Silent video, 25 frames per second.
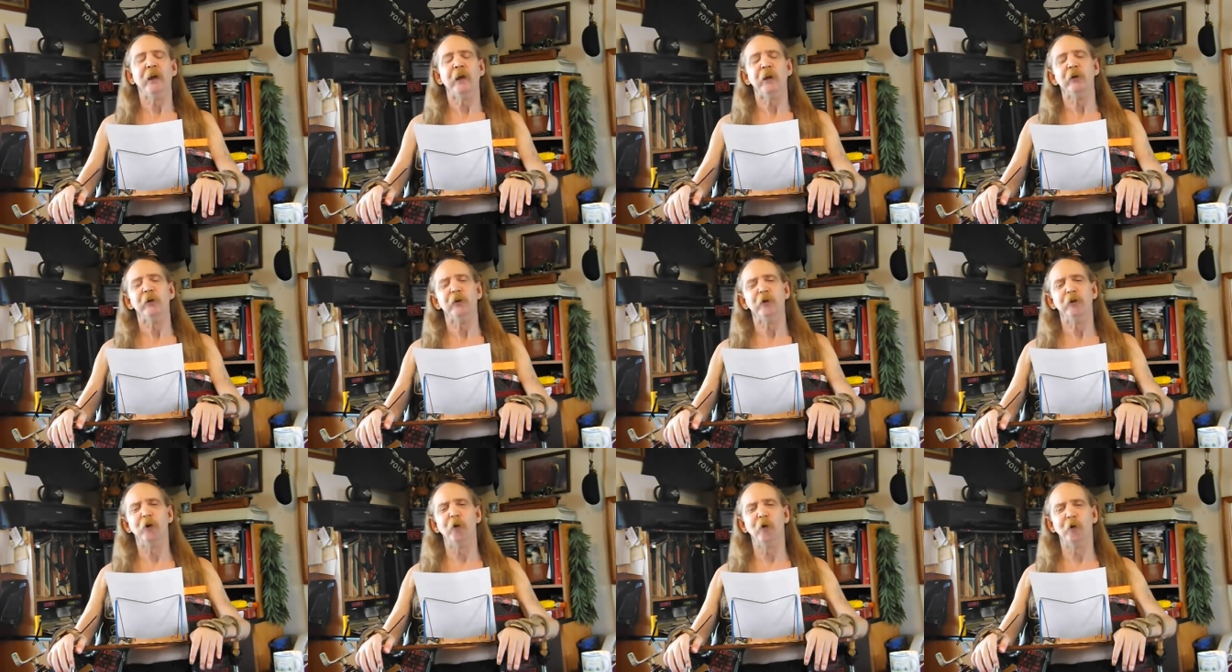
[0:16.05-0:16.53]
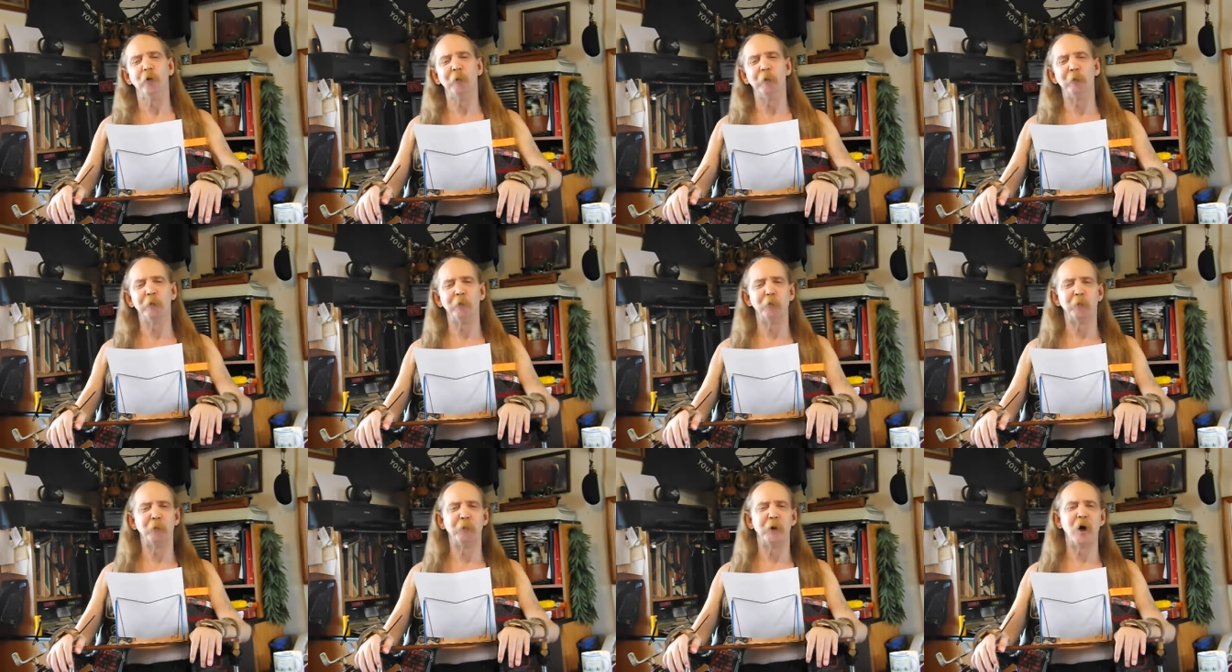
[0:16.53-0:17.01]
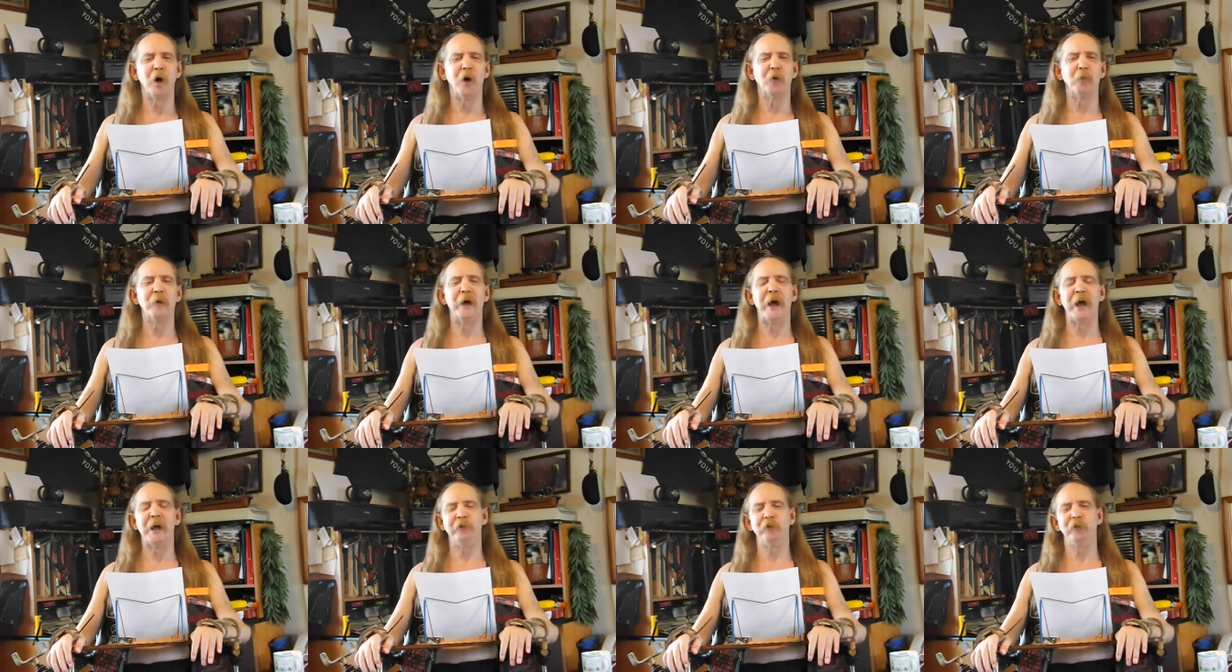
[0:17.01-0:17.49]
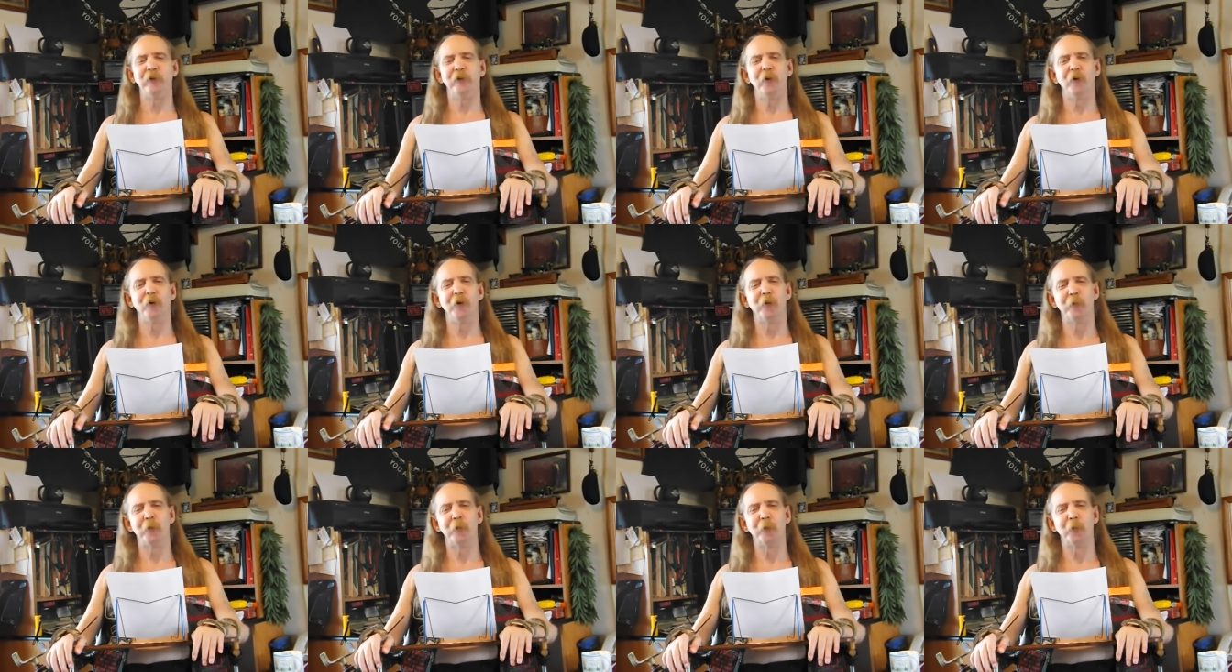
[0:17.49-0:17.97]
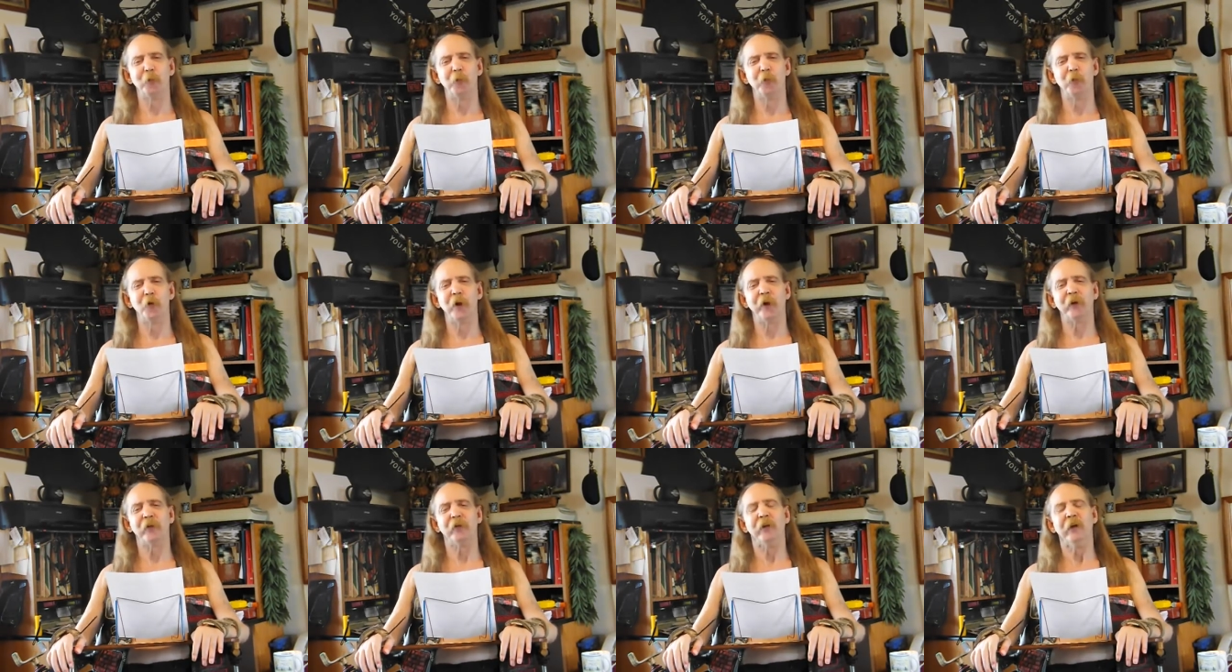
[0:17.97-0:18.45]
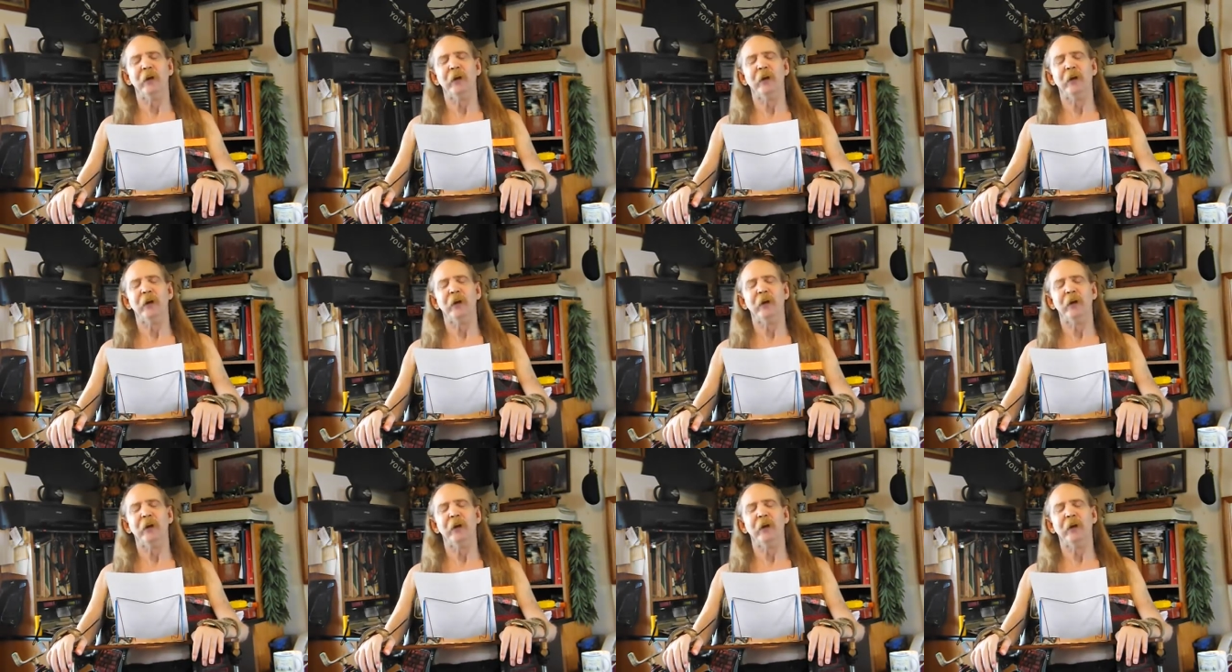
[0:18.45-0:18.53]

you go on with ball bats, you go on with brick.